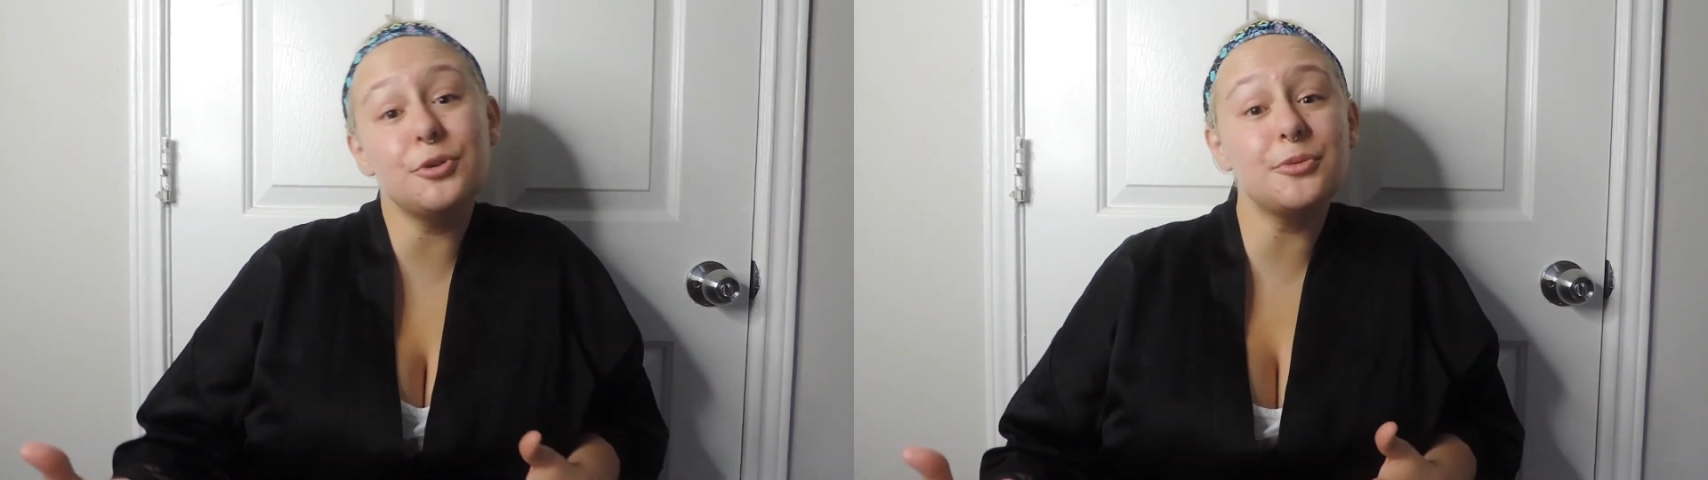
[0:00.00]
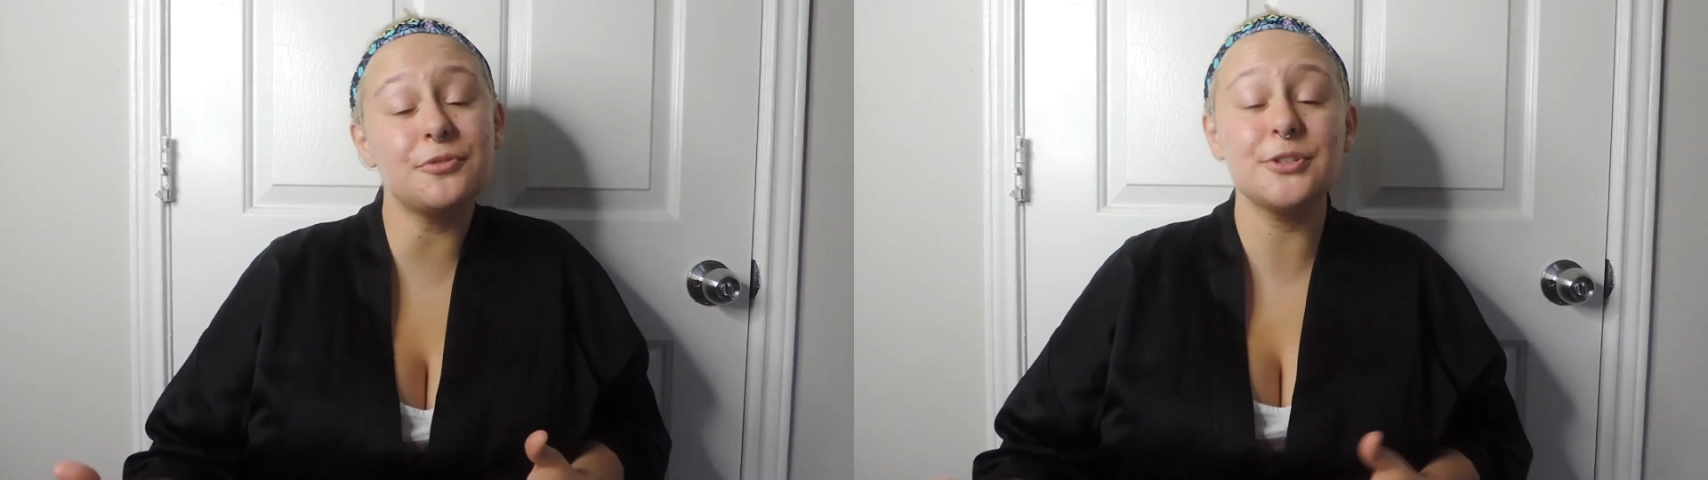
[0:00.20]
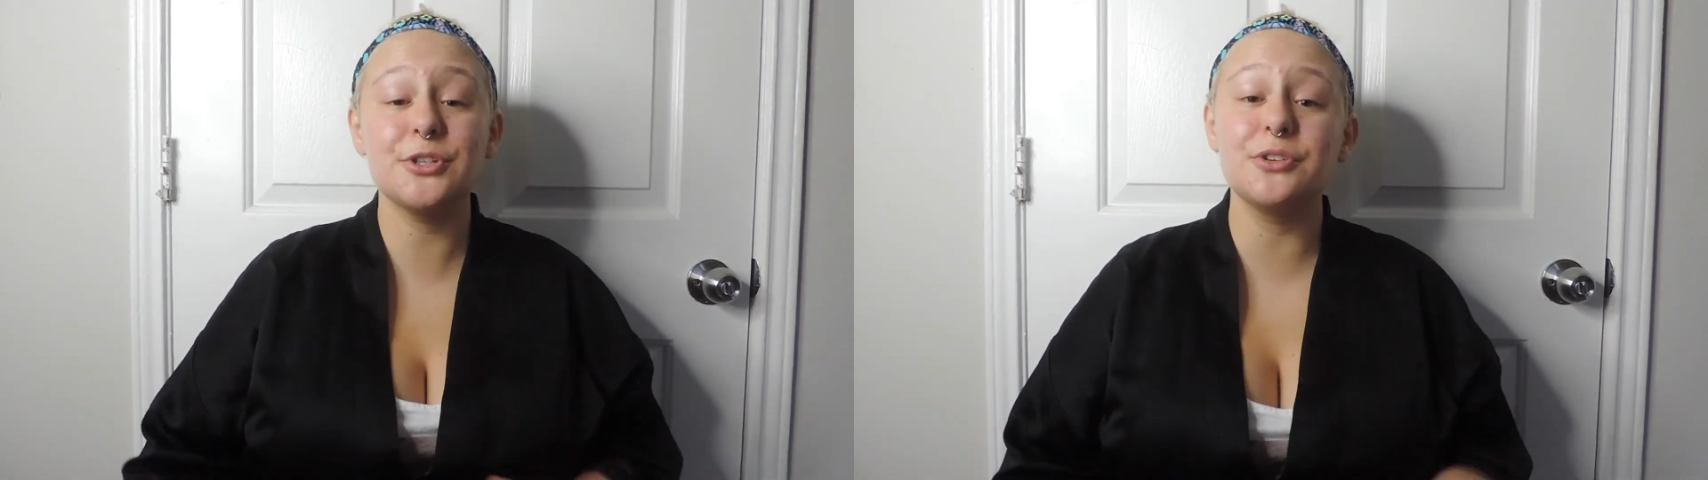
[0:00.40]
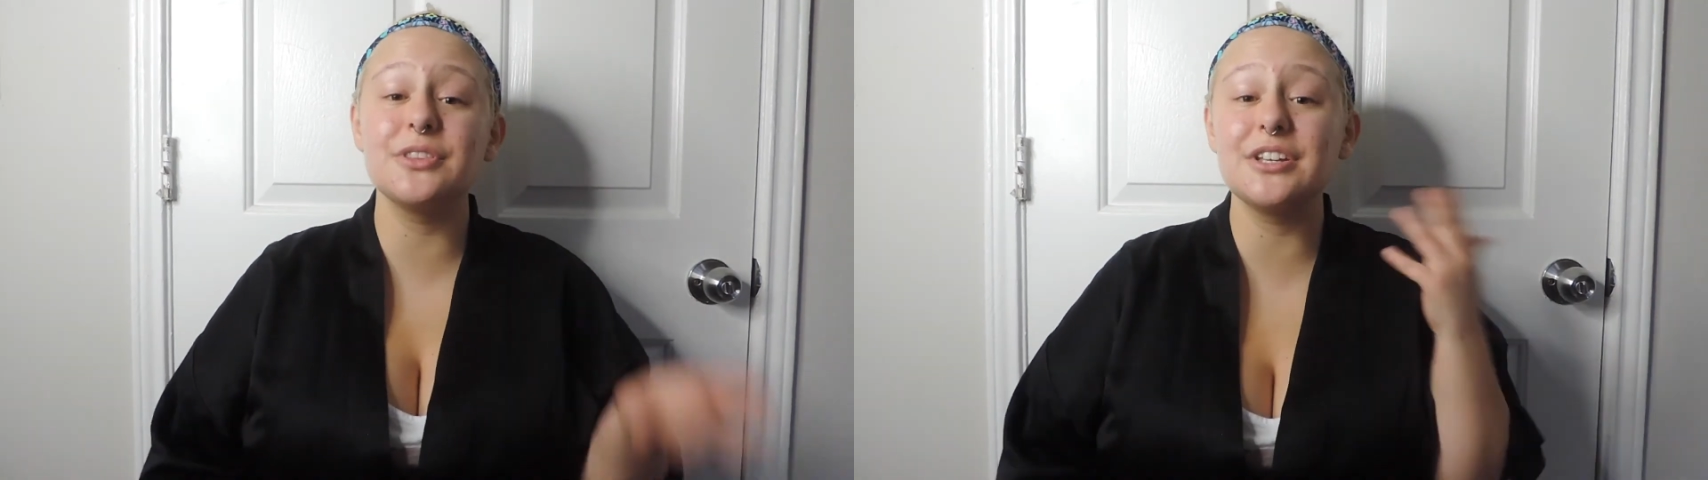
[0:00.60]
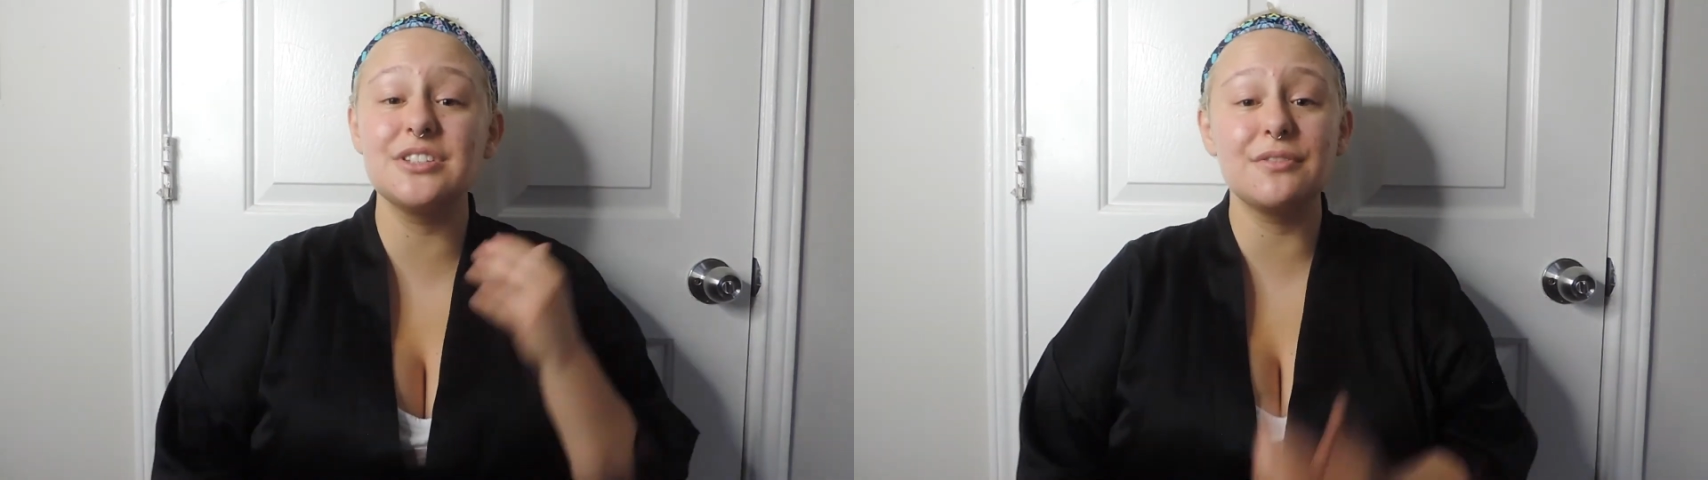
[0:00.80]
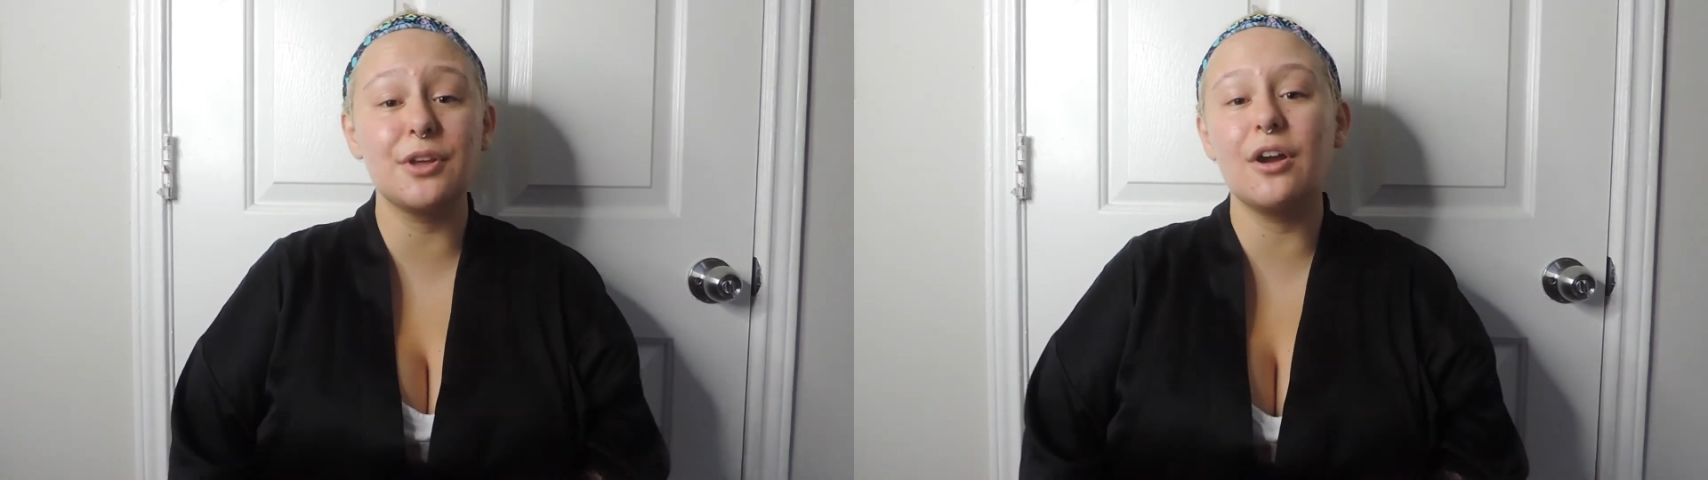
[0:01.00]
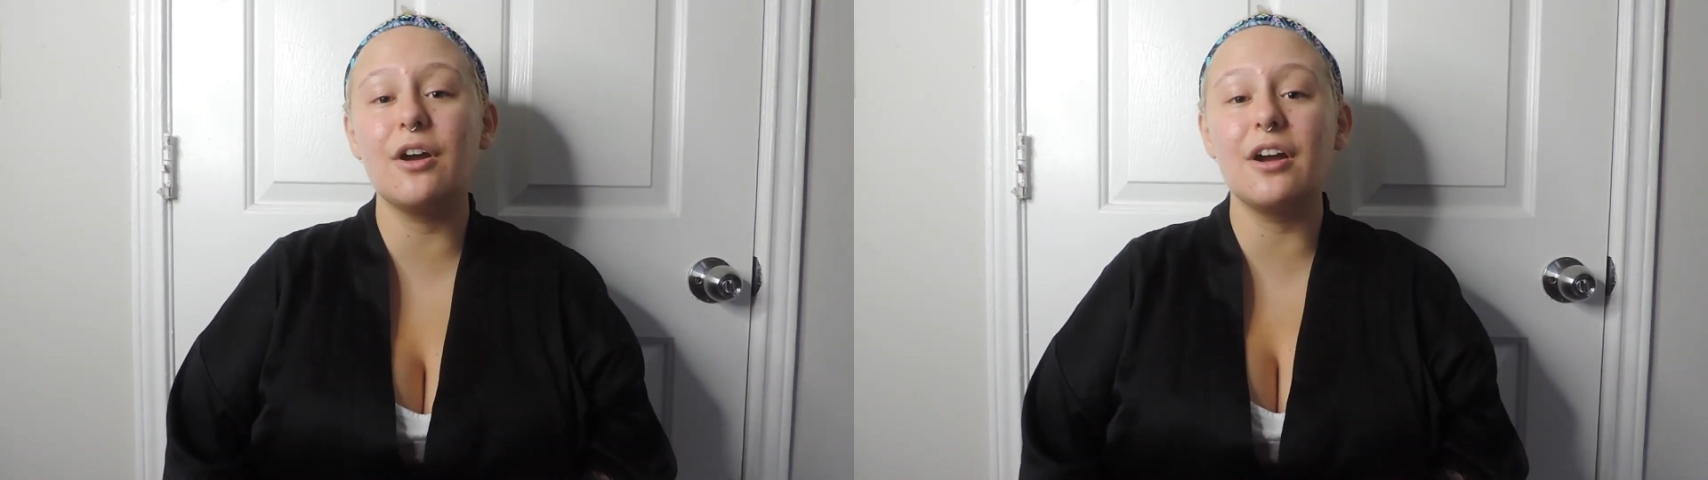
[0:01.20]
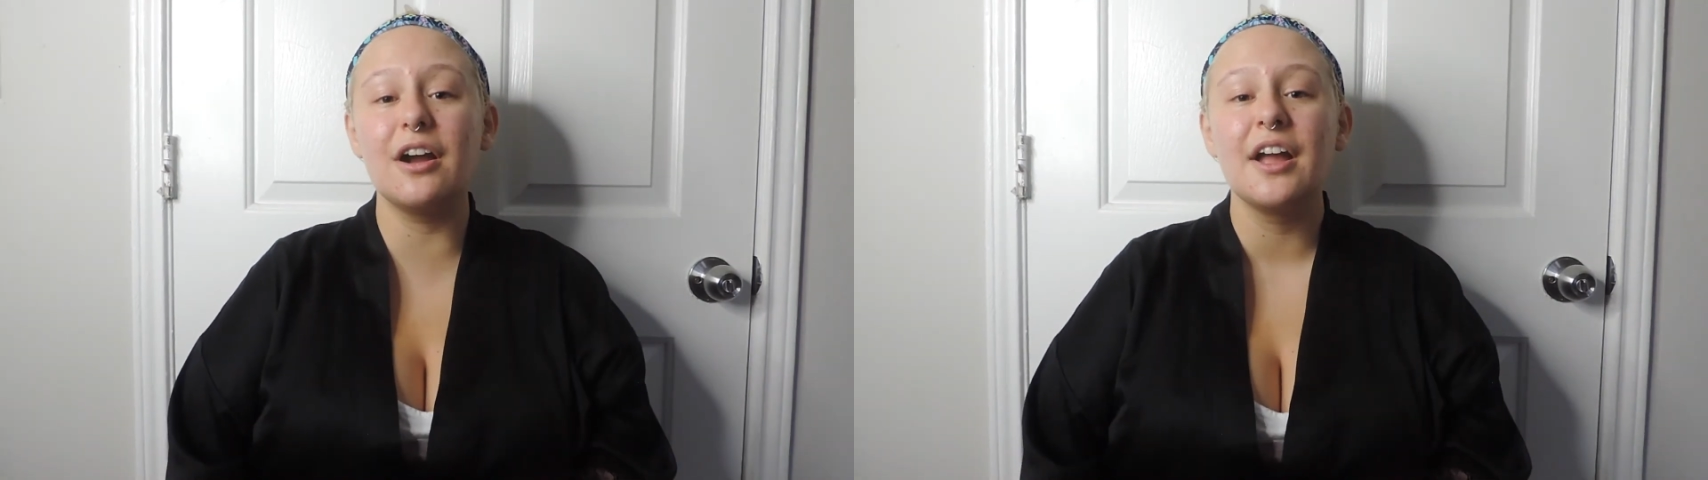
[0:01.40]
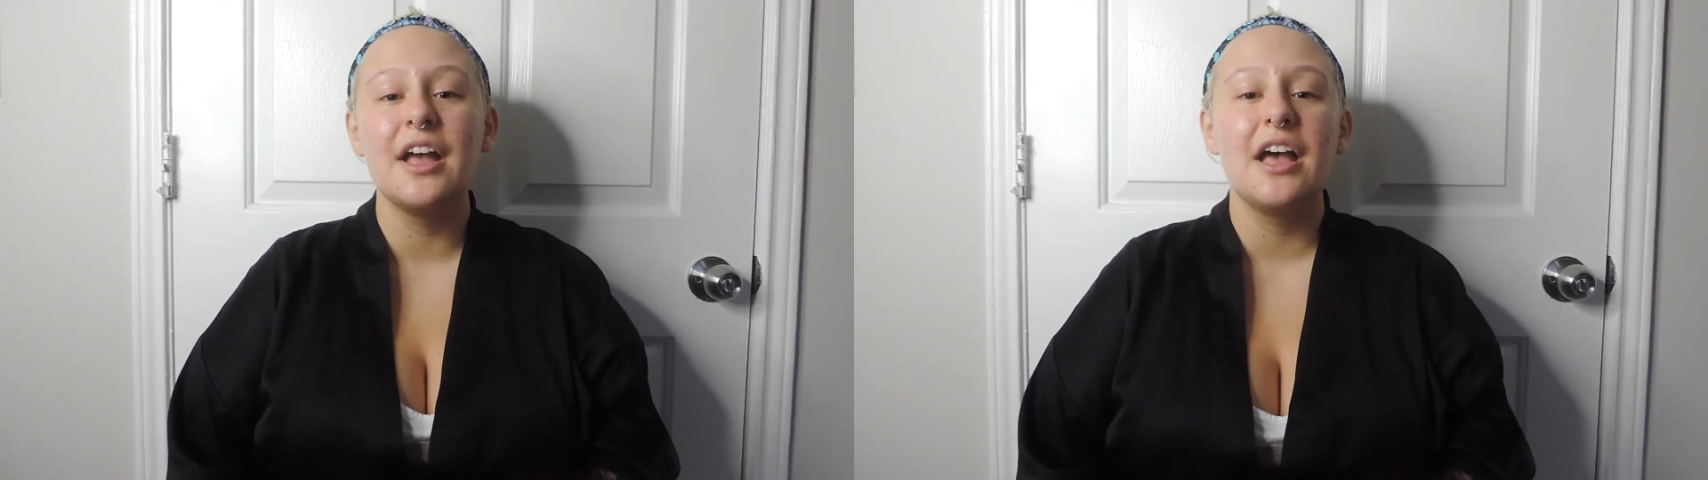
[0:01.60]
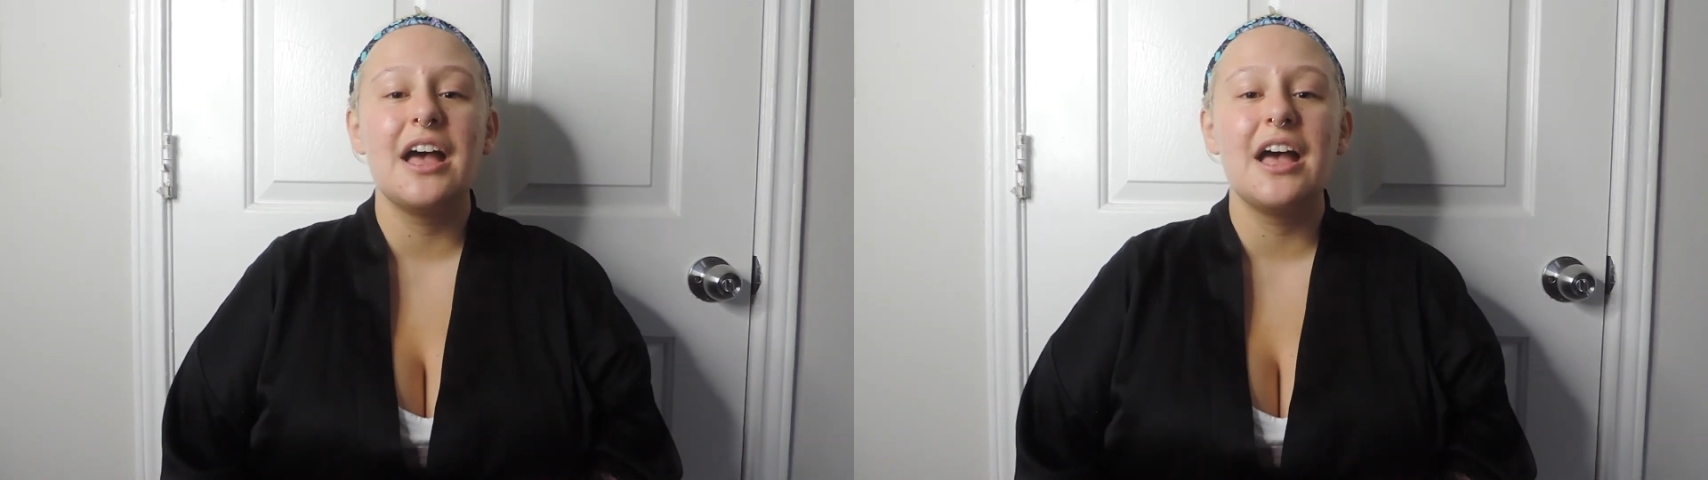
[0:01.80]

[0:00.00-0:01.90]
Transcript: dupes for certain things if there are.